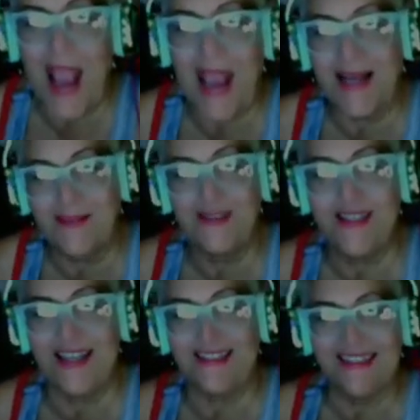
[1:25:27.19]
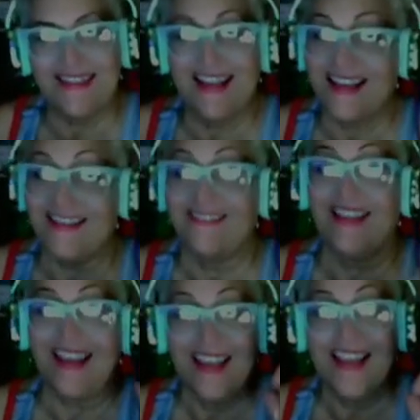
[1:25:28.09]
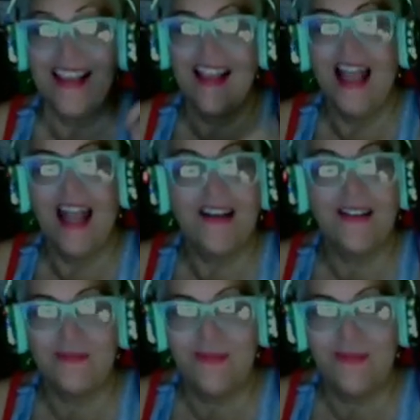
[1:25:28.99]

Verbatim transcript: animals out there that could have like, and he goes,